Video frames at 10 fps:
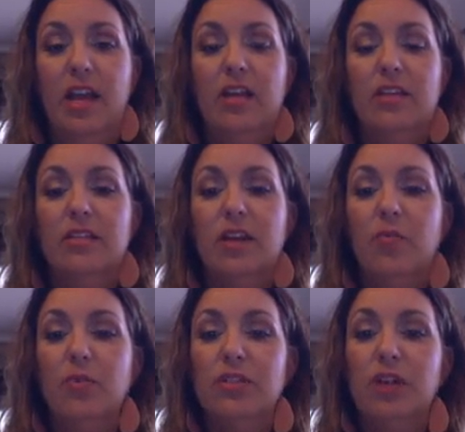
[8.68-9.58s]

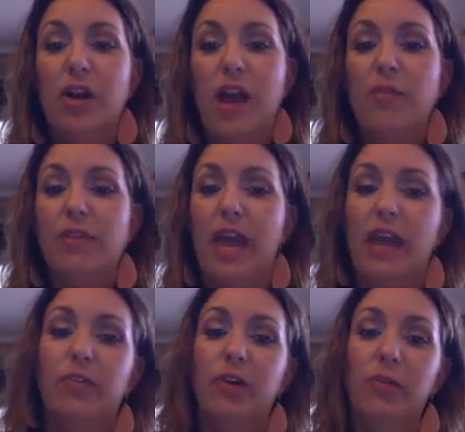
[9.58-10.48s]
So we'll start out with
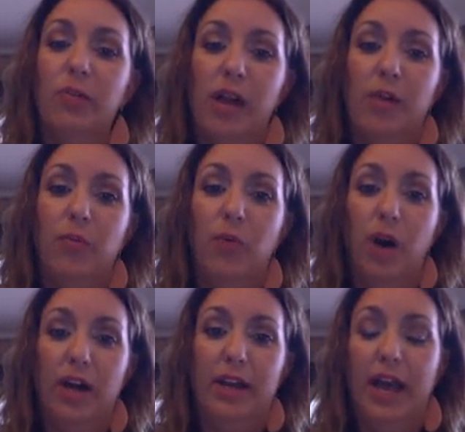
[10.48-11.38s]
category
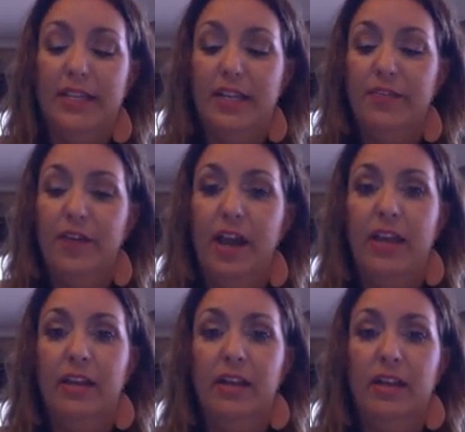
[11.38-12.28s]
1,
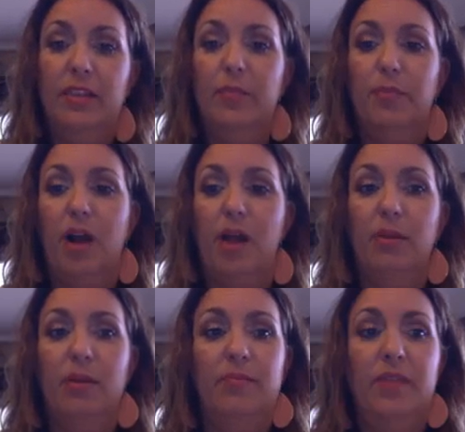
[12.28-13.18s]
identifying the
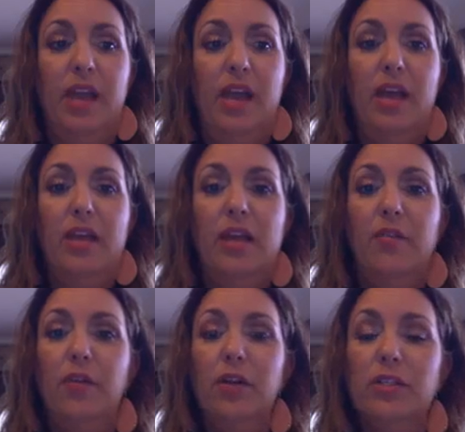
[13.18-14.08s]
problem.
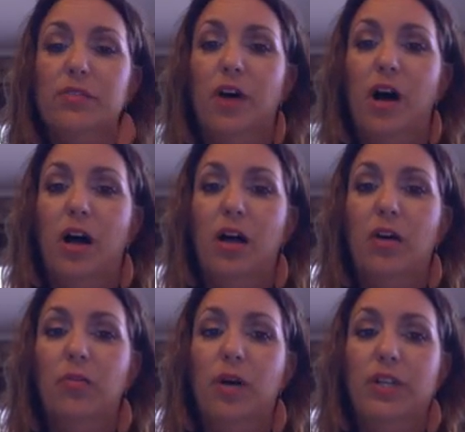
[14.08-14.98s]
First of
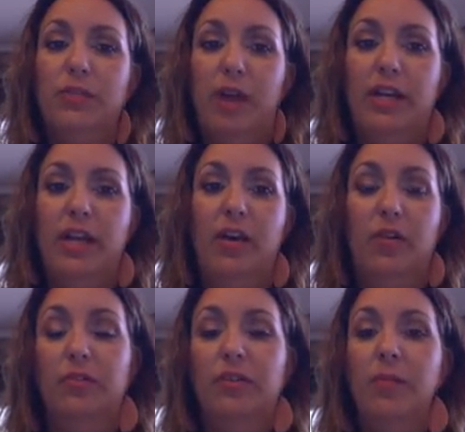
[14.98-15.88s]
all, what do I
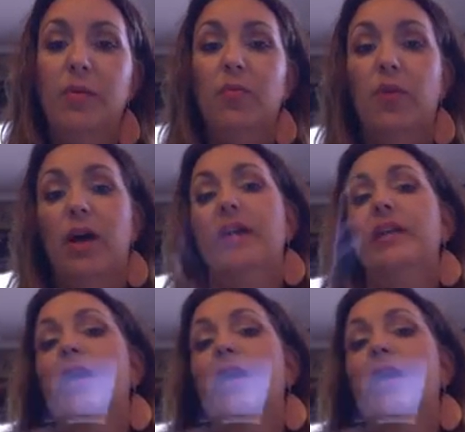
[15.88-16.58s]
know? Number 1,